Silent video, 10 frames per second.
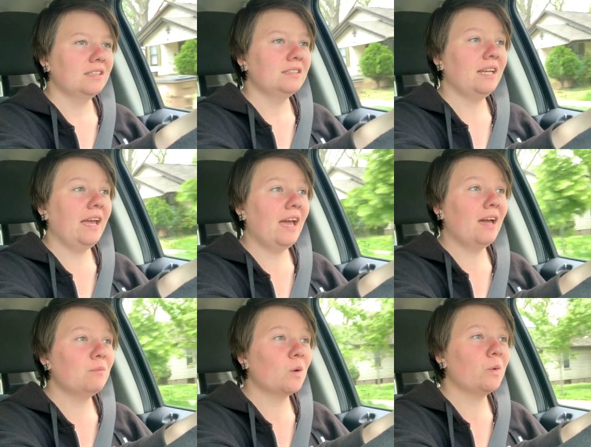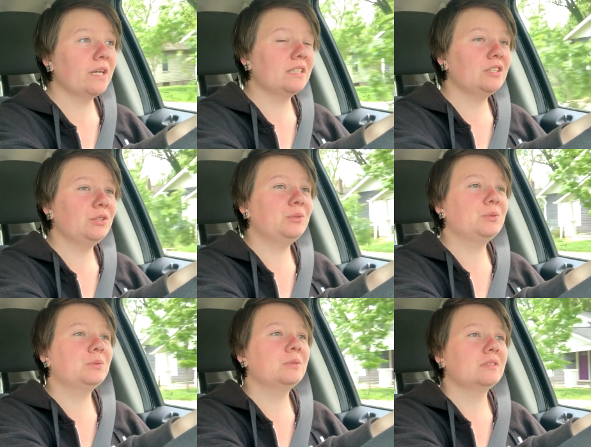Today I'm going
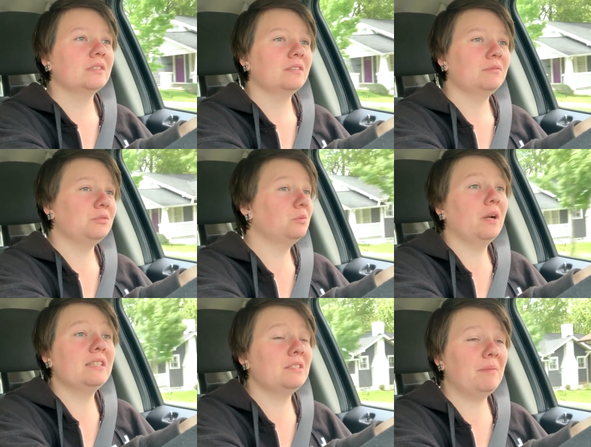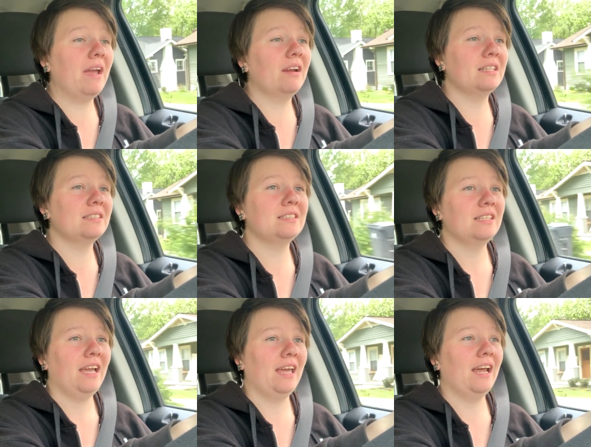to run some errands
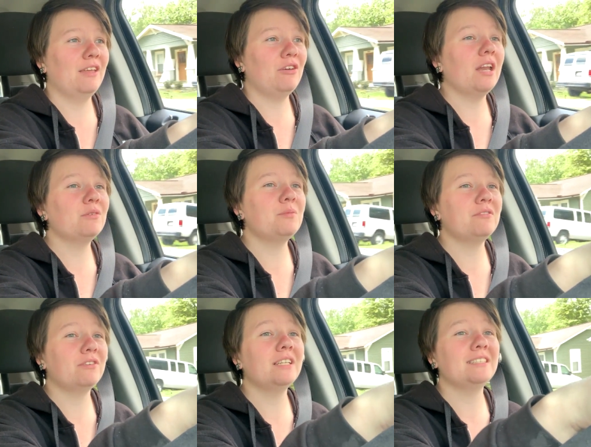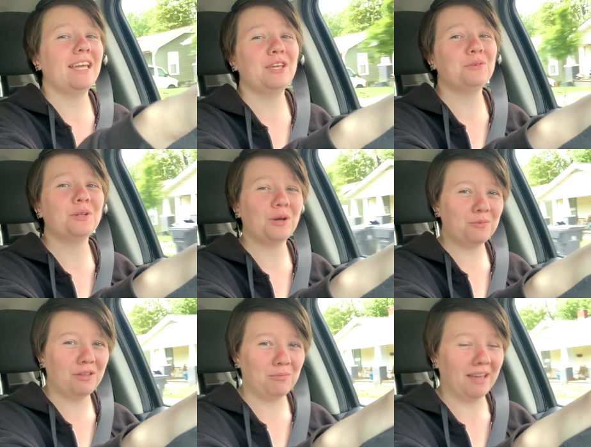and I thought it would be fun to take you along
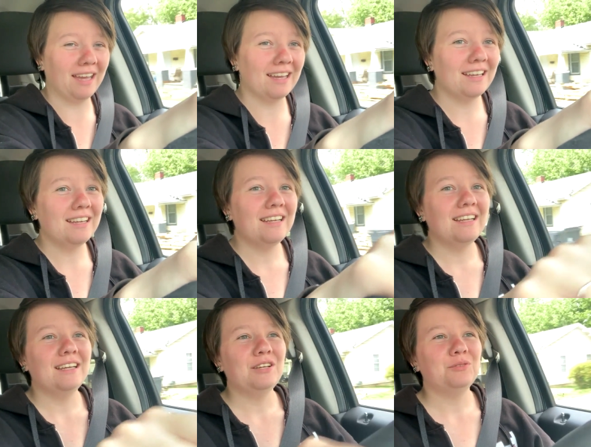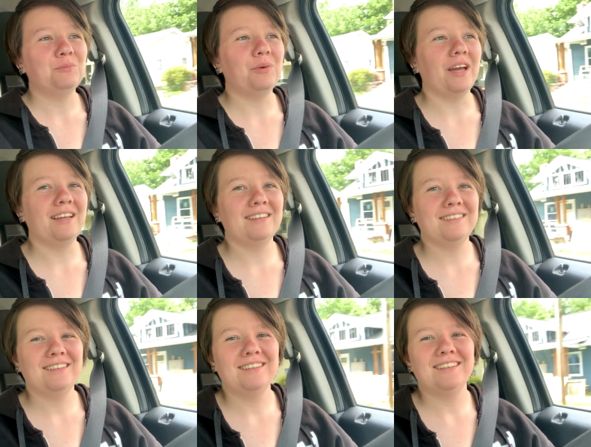with me, but
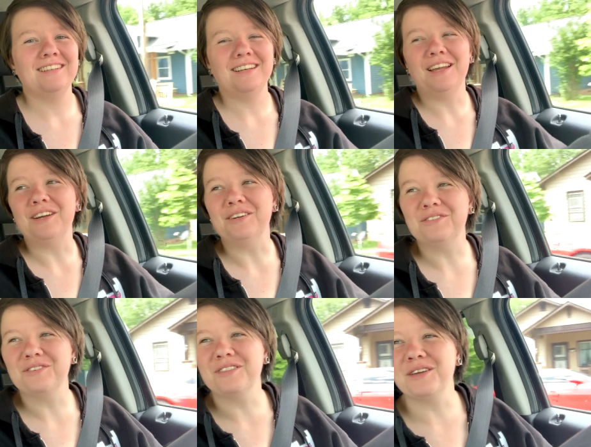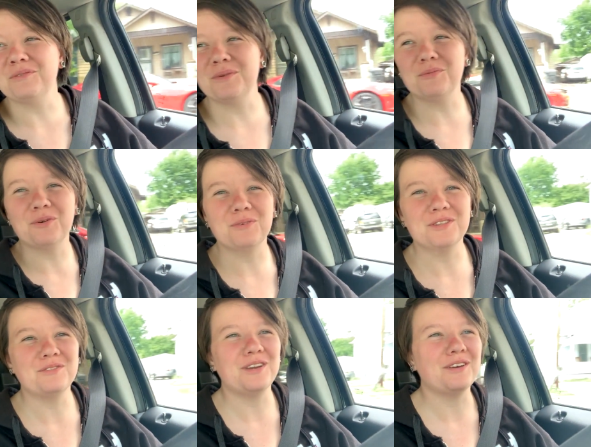I don't know, if you think you'd be bored with
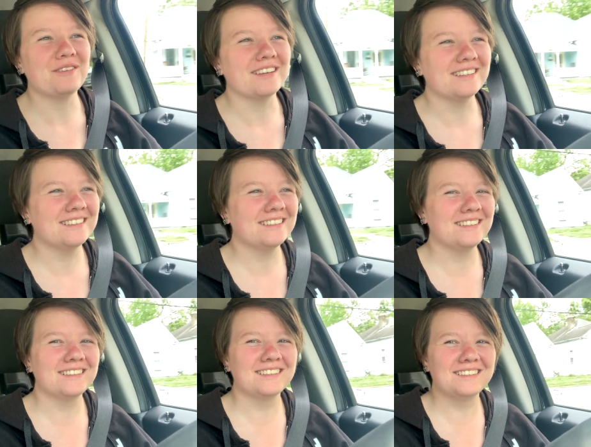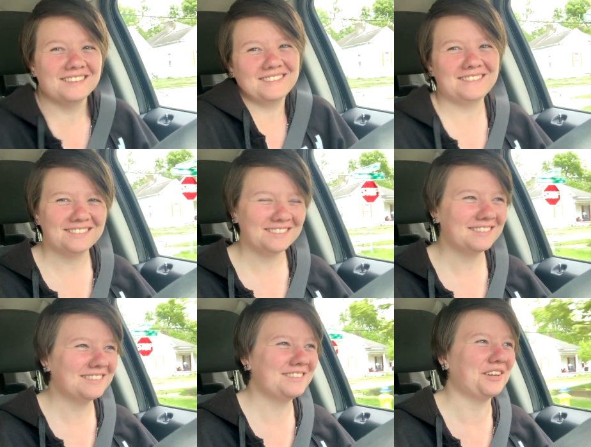this video then
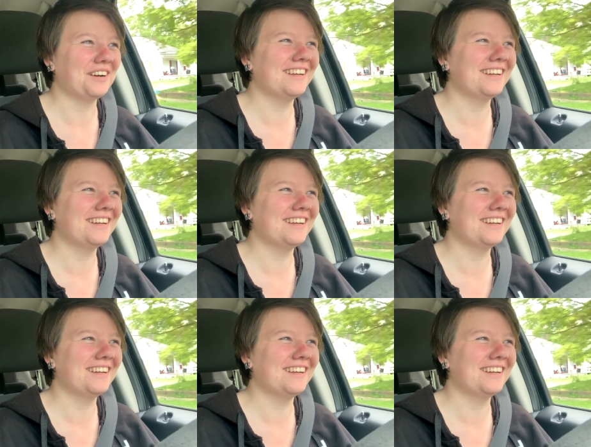sorry.